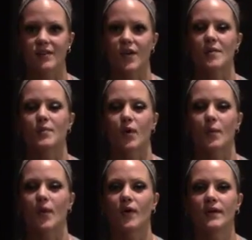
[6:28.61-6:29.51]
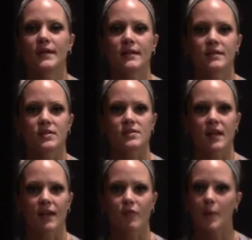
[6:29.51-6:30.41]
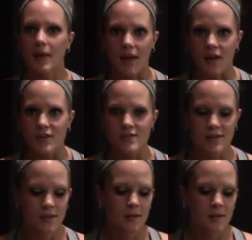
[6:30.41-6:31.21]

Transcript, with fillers: You know, I'm normal, just like everybody else.